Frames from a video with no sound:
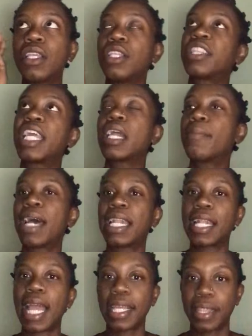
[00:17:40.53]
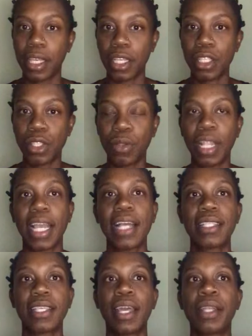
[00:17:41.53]
Think about it like this. So like I
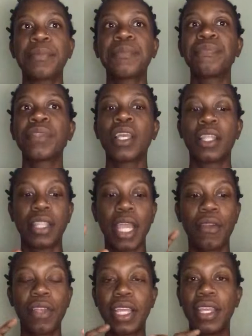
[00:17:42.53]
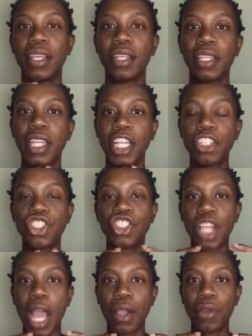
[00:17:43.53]
said, each
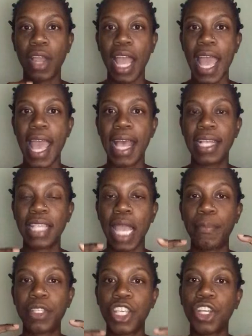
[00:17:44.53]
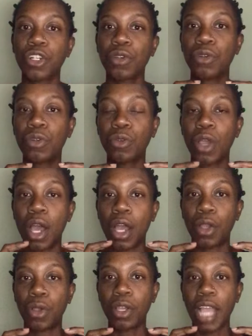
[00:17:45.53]
chakra has a particular
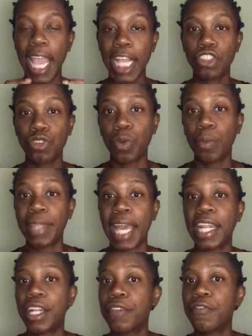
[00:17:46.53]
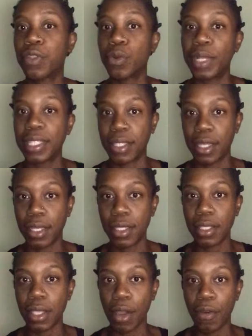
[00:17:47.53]
age group that it
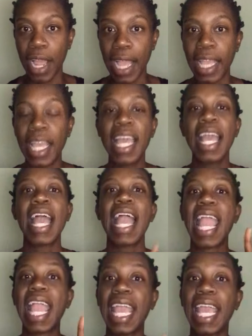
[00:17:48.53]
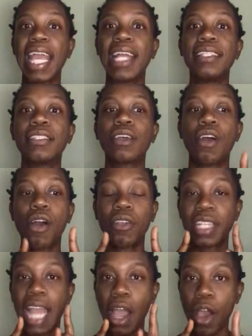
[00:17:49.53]
influences. All right. And
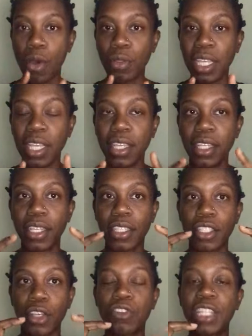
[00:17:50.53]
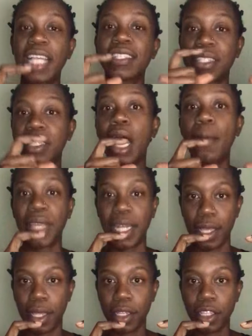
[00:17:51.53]
not only, so that's the
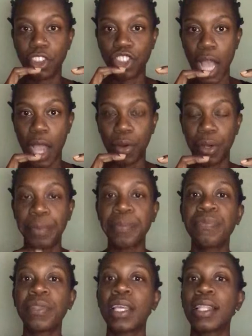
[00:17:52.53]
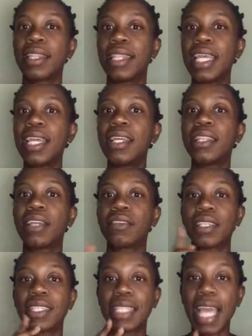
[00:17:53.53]
dominant chakra. Then there's
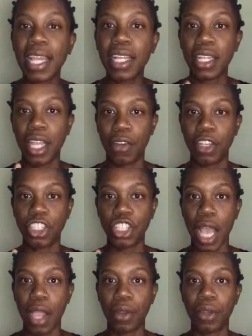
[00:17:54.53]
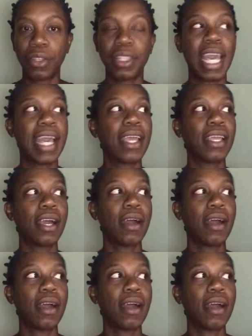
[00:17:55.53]
a secondary chakra that